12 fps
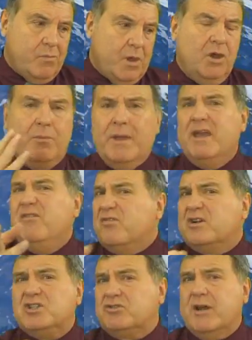You're being
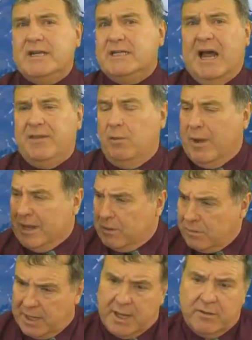frustrated either where you
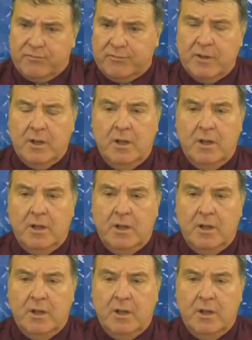live,